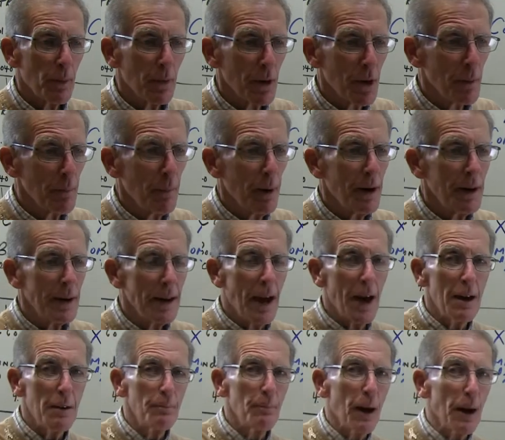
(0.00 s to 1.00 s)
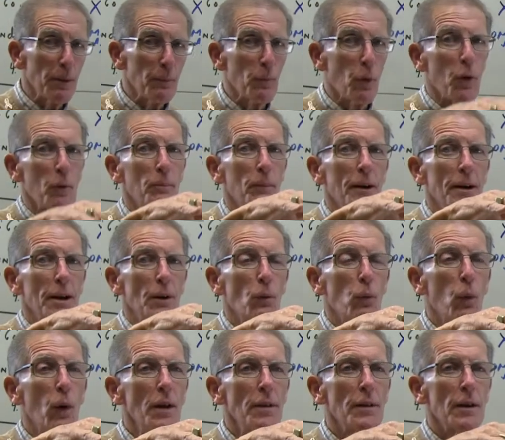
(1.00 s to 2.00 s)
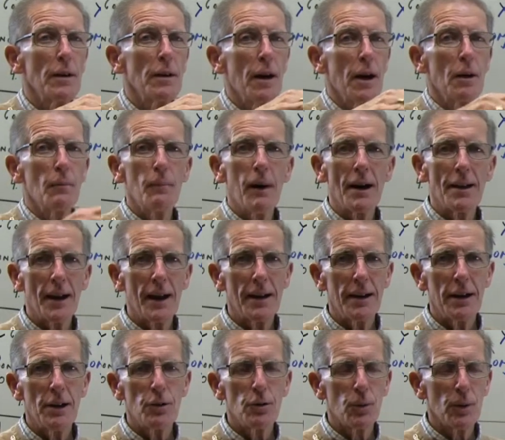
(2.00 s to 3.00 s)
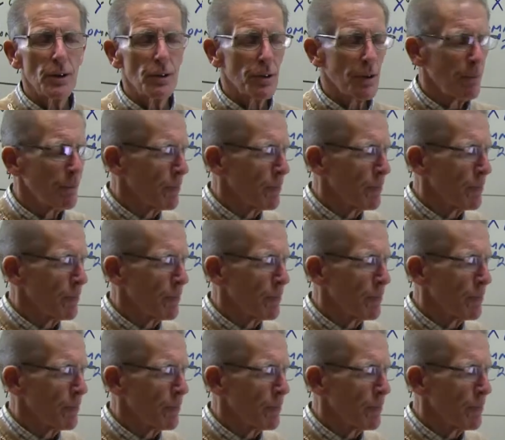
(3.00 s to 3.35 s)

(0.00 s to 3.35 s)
of their money and make more money with it by that interest.